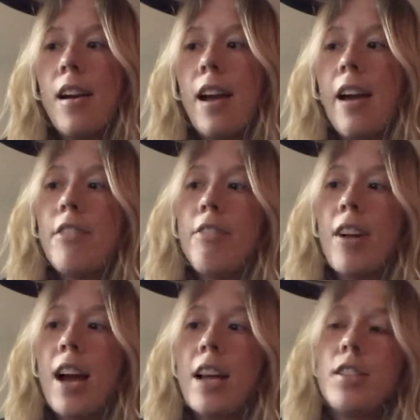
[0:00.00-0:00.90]
have ever
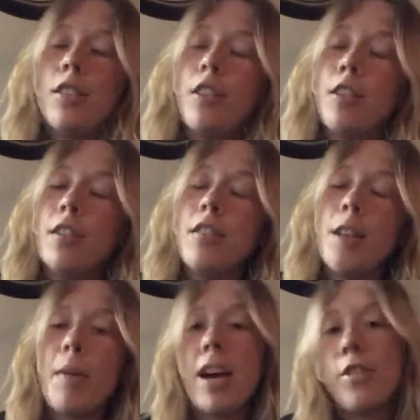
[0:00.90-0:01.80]
had to learn the
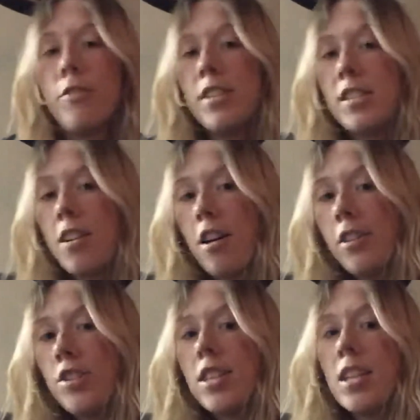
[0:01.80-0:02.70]

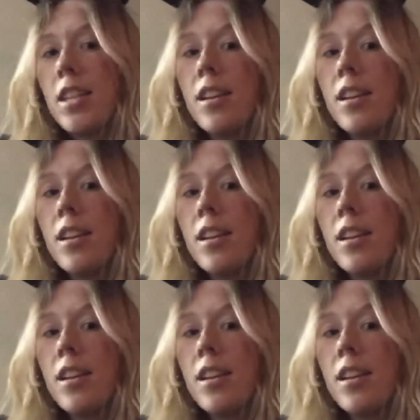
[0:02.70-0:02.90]
pathophysiology